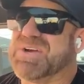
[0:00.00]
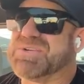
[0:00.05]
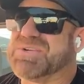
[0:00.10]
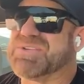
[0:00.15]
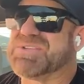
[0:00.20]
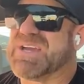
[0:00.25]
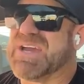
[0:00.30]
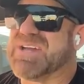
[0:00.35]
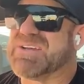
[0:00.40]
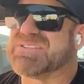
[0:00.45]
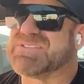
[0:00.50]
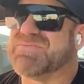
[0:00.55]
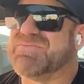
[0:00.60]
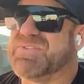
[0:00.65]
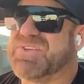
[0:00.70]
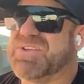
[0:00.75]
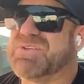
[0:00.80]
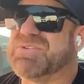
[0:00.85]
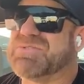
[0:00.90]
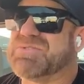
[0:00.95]
hundred thousand
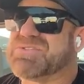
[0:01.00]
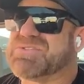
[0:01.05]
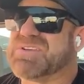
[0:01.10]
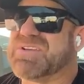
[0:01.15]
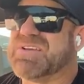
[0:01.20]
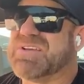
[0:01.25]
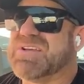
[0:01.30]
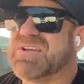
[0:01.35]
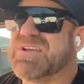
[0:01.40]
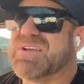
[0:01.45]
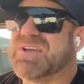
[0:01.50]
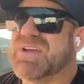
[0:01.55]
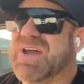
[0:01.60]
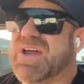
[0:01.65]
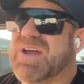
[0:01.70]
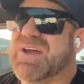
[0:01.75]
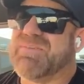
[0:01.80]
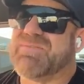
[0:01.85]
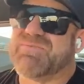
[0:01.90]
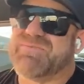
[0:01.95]
views,
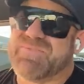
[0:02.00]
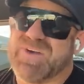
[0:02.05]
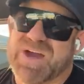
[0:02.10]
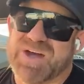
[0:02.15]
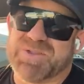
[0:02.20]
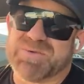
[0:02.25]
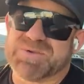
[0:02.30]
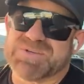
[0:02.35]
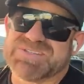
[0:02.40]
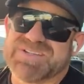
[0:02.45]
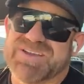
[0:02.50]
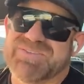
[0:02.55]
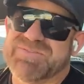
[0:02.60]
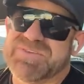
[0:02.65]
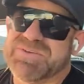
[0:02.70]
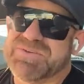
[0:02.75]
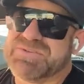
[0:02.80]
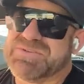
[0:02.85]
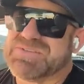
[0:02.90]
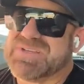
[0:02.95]
uh, followers, not
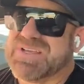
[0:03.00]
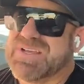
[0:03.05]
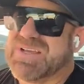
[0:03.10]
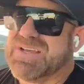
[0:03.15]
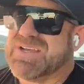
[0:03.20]
views.